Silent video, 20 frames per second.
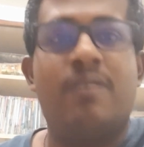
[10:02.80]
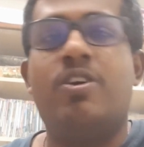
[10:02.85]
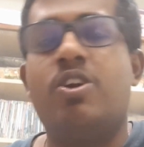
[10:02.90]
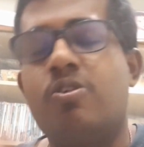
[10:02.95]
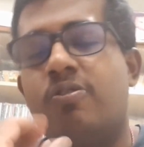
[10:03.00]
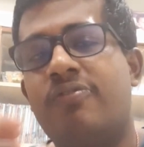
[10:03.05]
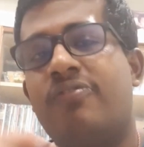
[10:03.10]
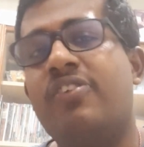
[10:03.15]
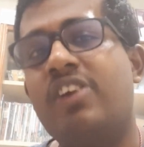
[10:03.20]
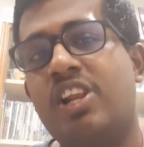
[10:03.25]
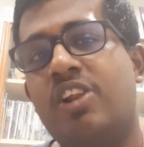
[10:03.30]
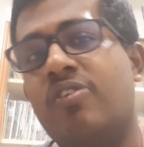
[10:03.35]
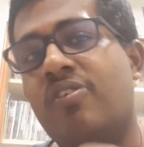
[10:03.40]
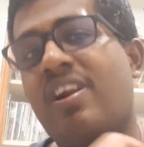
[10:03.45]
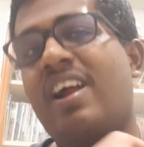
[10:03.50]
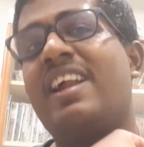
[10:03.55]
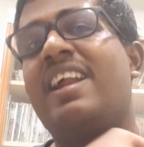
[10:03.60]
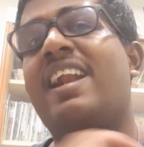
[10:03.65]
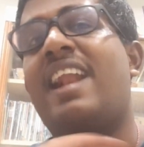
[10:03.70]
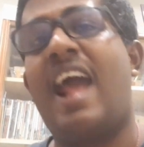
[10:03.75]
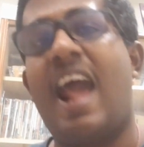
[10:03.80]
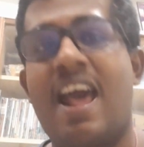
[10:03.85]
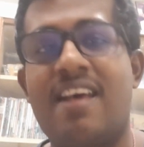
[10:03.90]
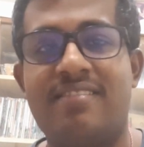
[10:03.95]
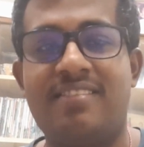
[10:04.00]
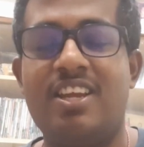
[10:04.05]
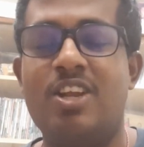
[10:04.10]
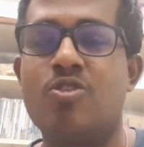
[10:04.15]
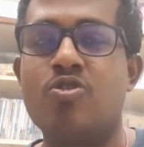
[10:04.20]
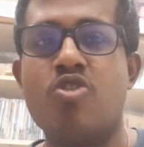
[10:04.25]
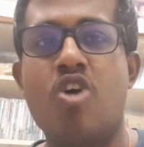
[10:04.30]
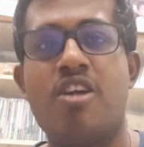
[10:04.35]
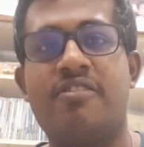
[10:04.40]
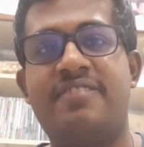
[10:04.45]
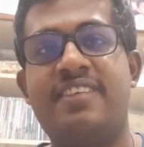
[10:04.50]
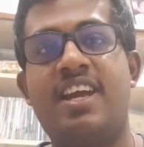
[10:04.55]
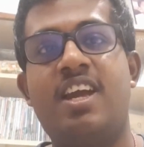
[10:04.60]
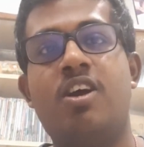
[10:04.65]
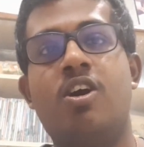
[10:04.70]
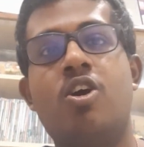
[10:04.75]
you feel you write in an essay. Do not
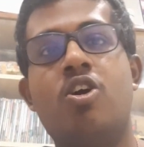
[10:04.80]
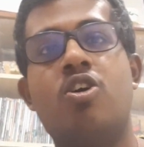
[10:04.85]
say,